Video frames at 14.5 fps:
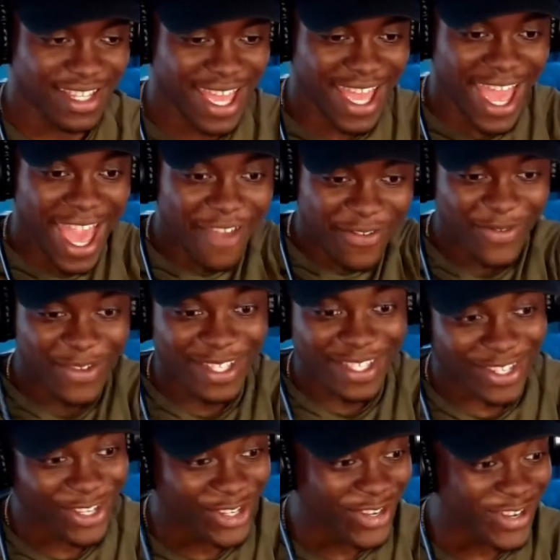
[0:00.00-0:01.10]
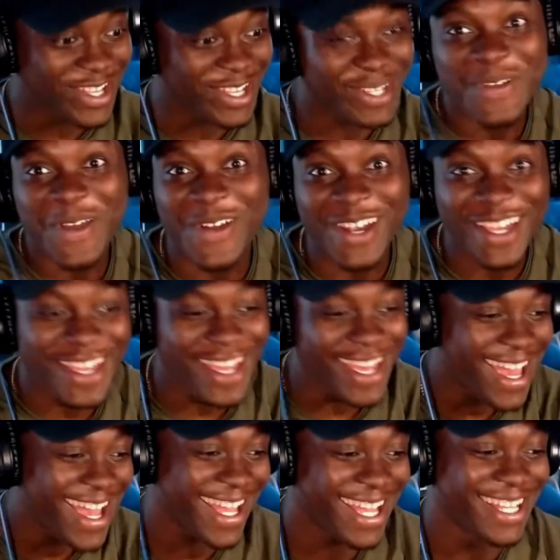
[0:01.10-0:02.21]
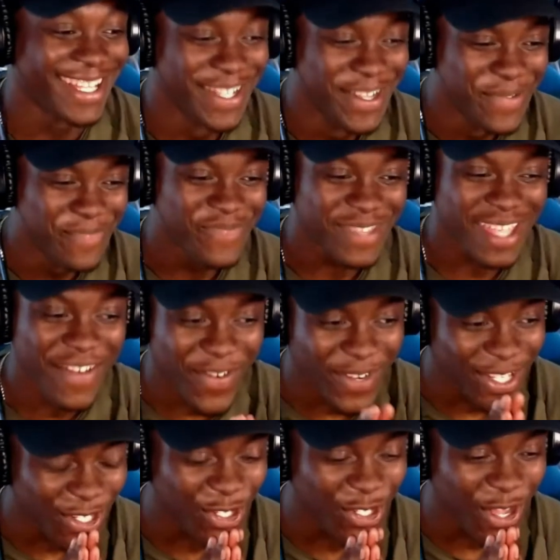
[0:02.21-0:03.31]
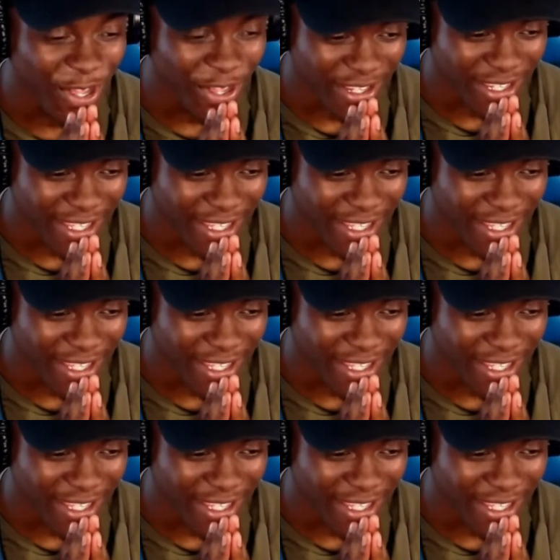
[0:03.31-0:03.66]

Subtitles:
Everyone's shook as well. Look at it. Everyone's shook.